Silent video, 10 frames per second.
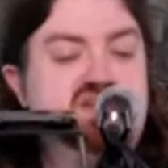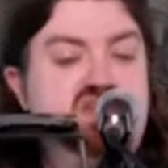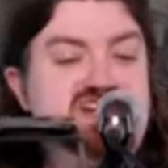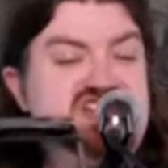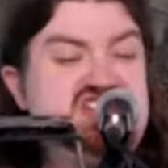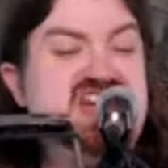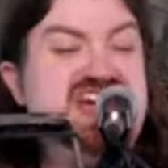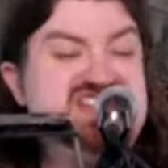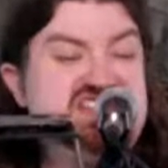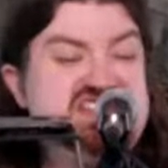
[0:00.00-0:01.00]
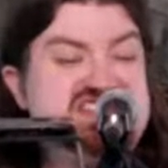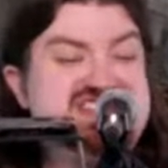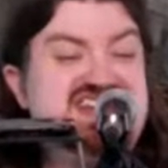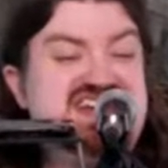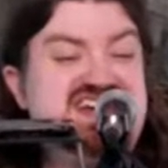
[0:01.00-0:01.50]
We chase the
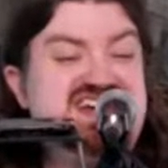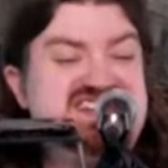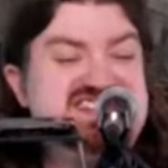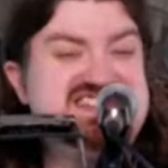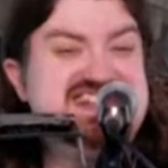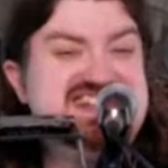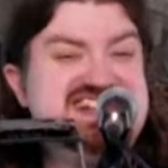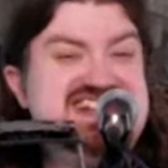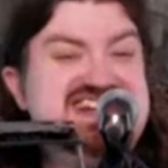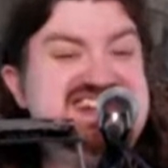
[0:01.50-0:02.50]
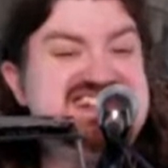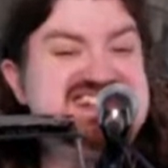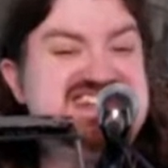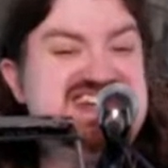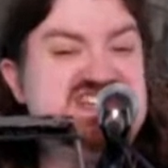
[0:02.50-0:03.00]
sun until it
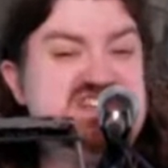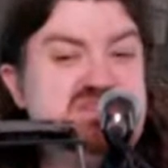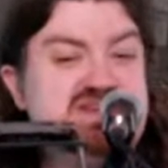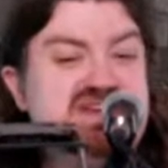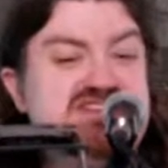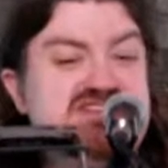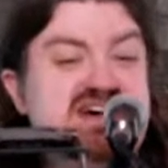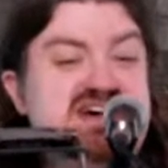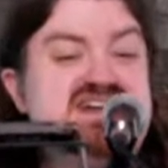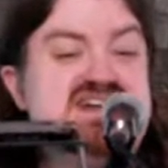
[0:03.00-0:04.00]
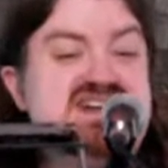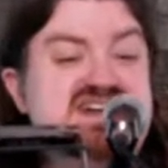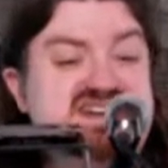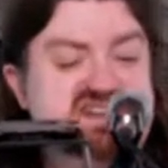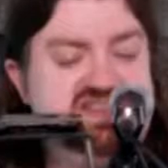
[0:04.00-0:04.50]
sets above our
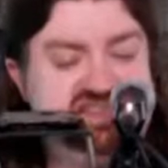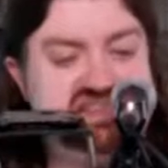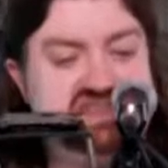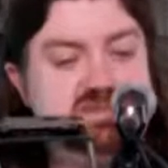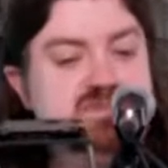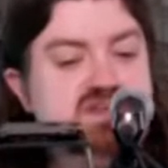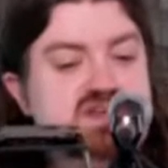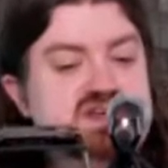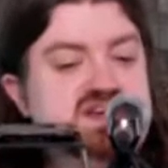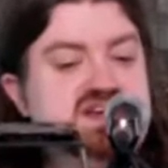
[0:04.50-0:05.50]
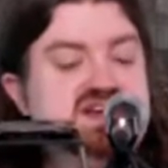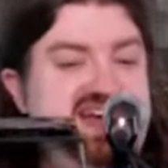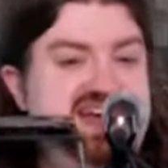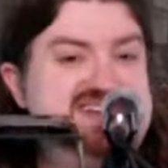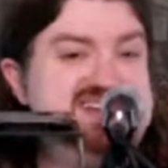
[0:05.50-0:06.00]
heads,
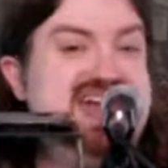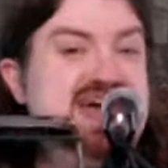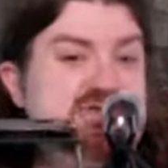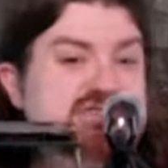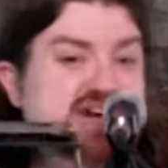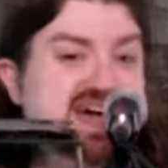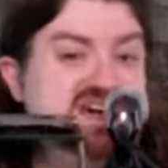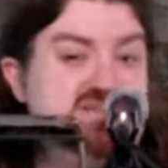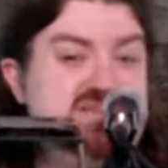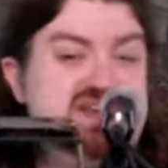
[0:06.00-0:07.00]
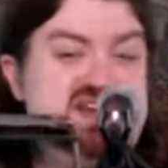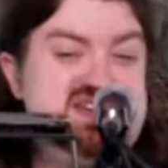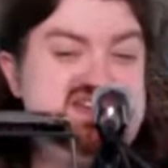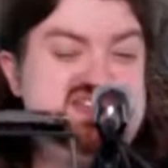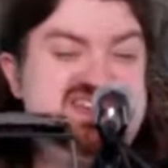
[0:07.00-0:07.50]
and a campfire
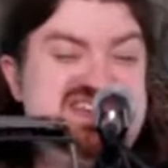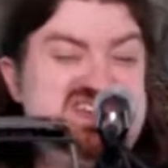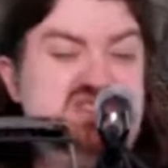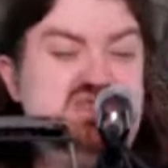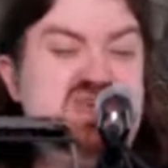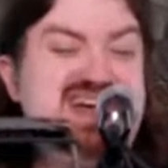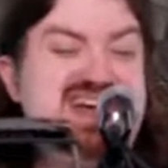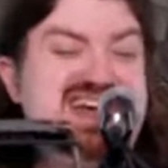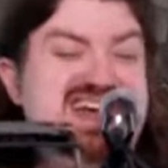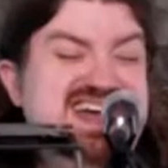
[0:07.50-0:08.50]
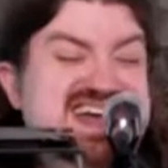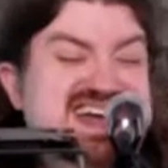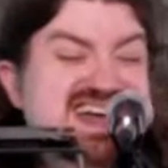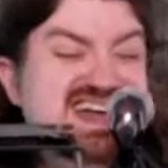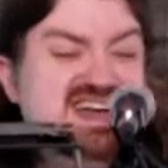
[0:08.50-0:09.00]
makes its
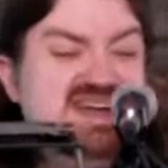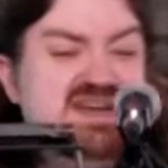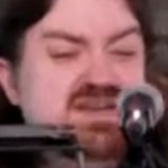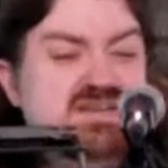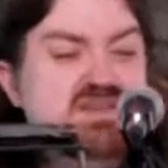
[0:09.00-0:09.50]
way.